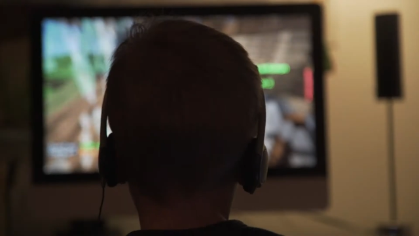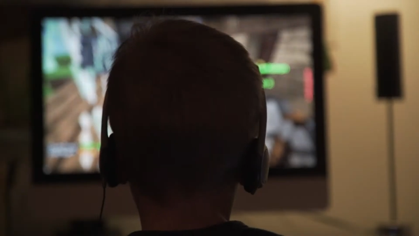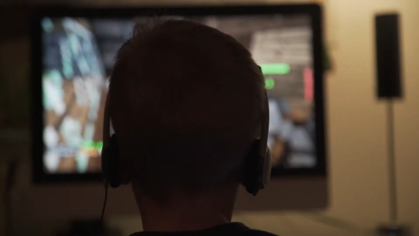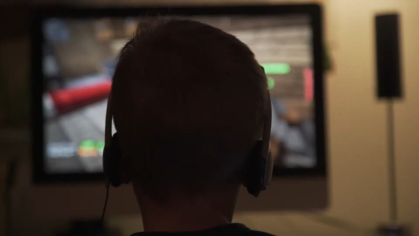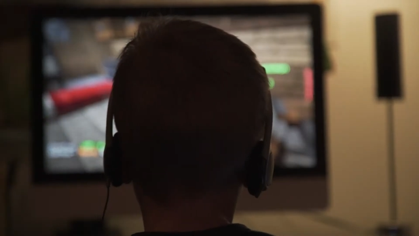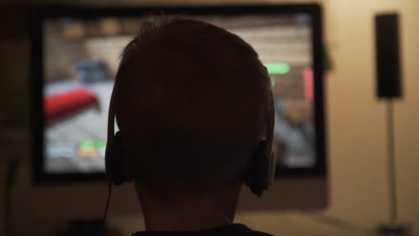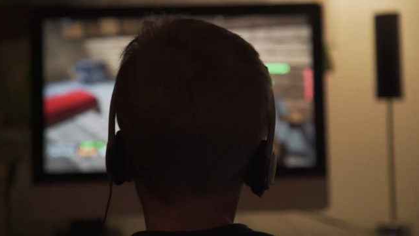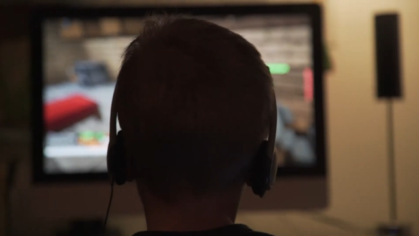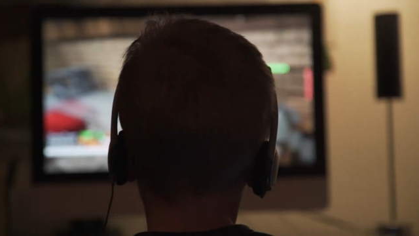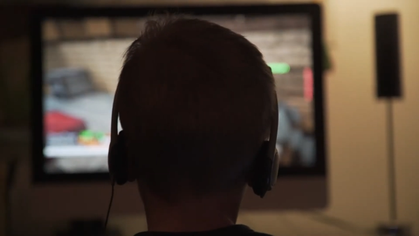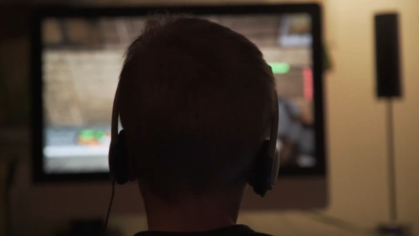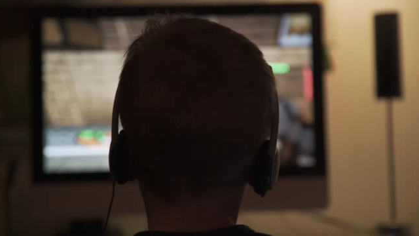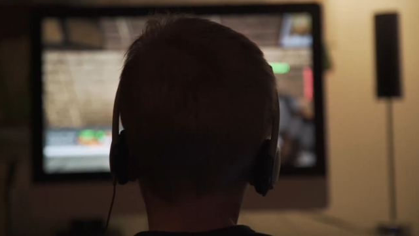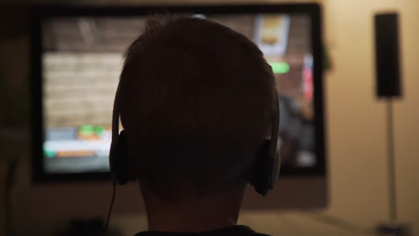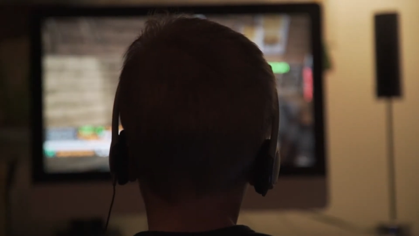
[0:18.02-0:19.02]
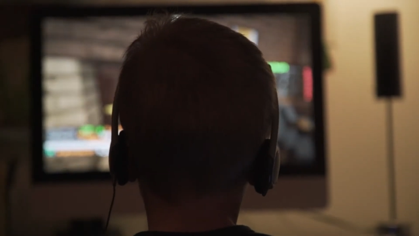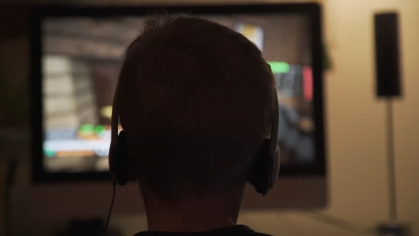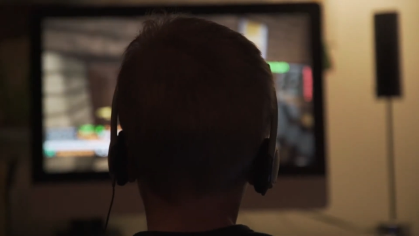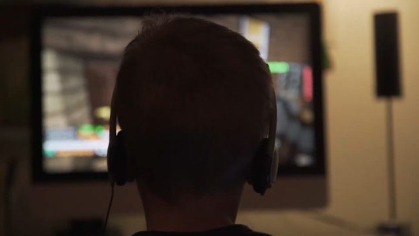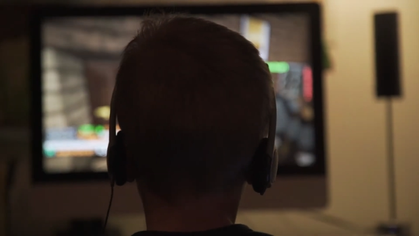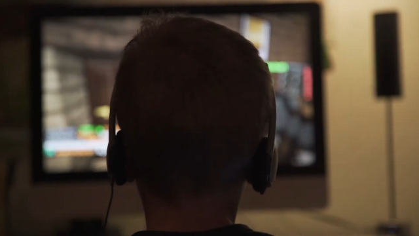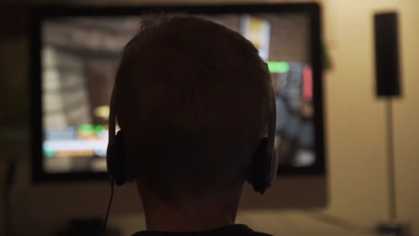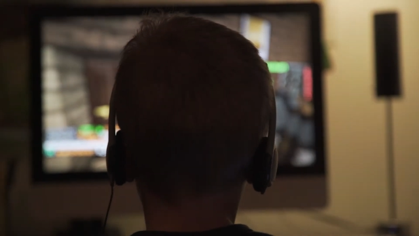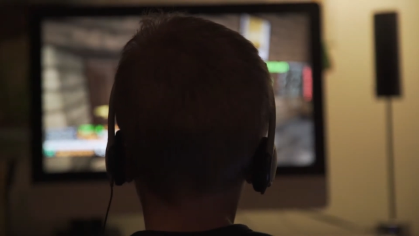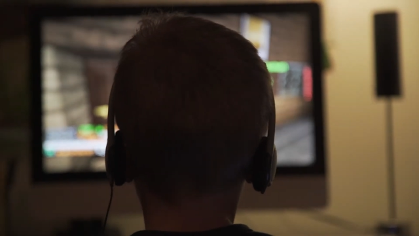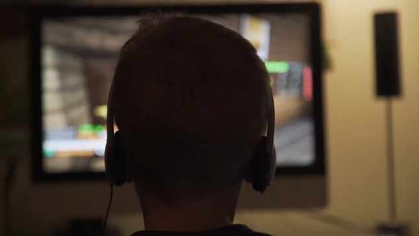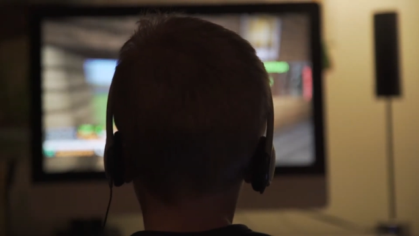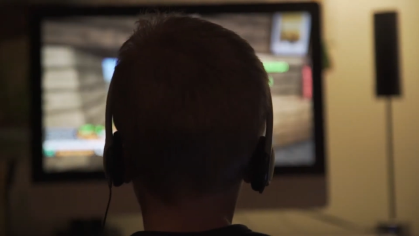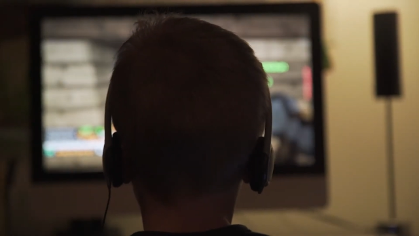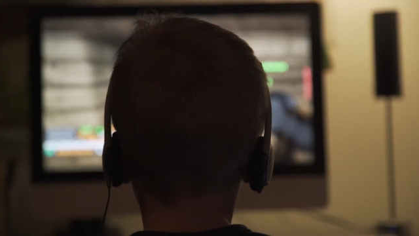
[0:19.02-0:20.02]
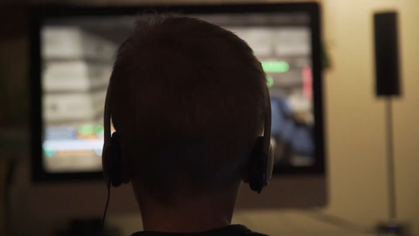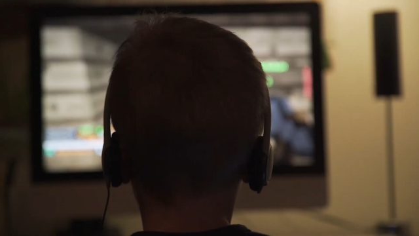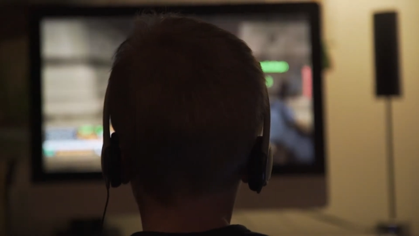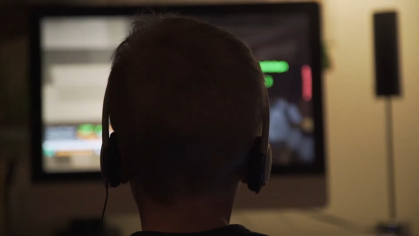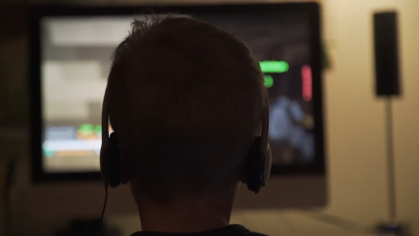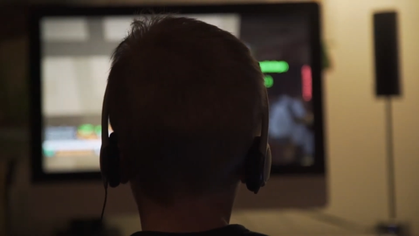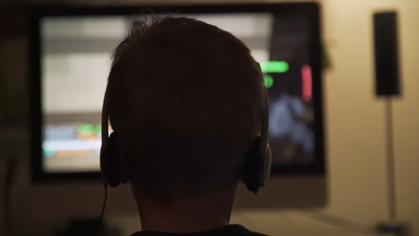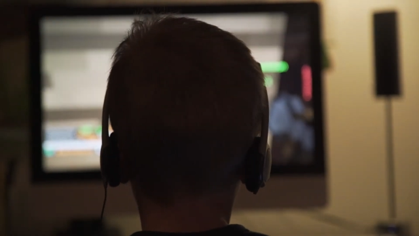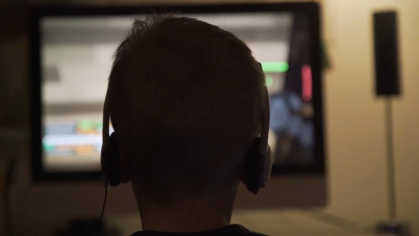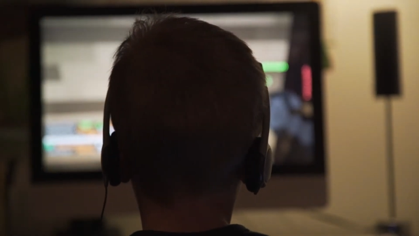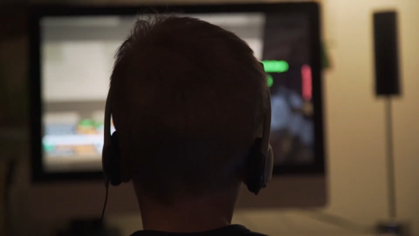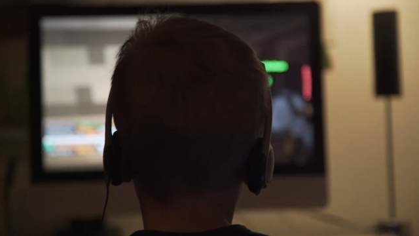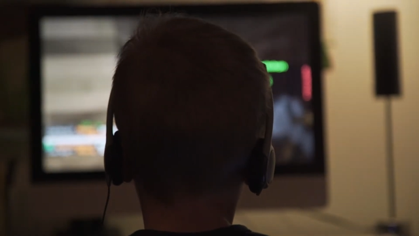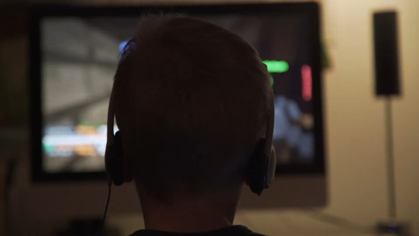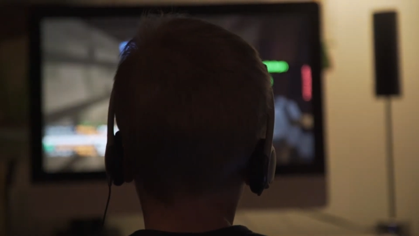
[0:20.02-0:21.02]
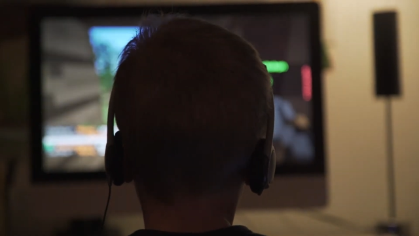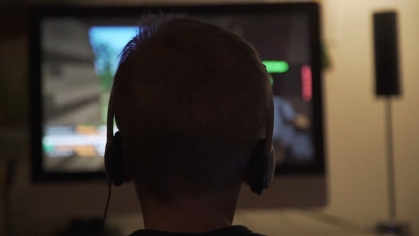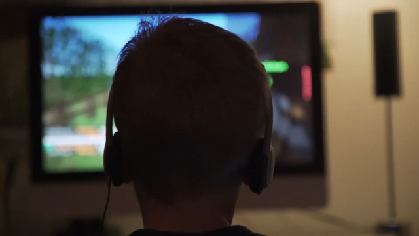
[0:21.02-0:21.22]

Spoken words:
Nobody's mouth can be seen.